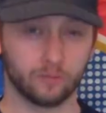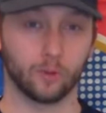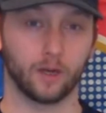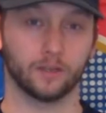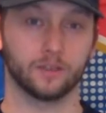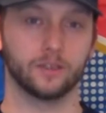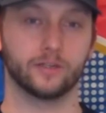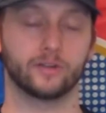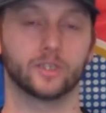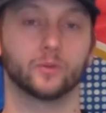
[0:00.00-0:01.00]
have won
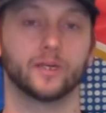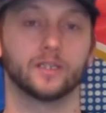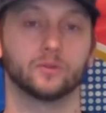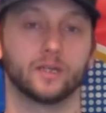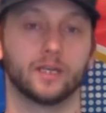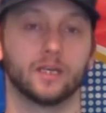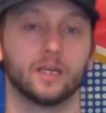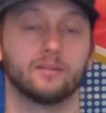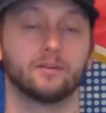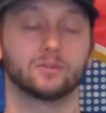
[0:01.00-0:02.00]
Euro 2020
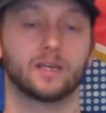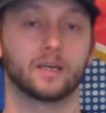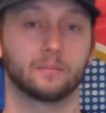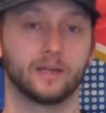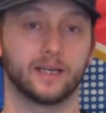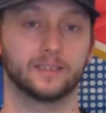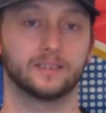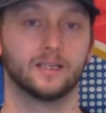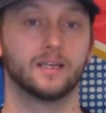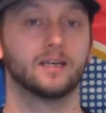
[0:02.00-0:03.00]
if it was taking place
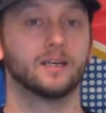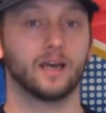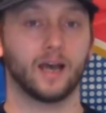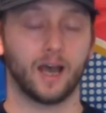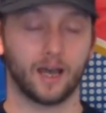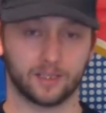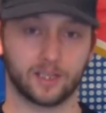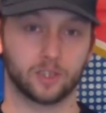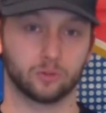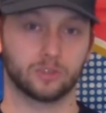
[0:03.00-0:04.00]
at a
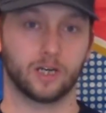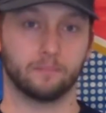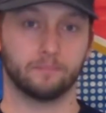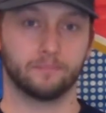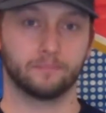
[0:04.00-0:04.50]
scheduled time.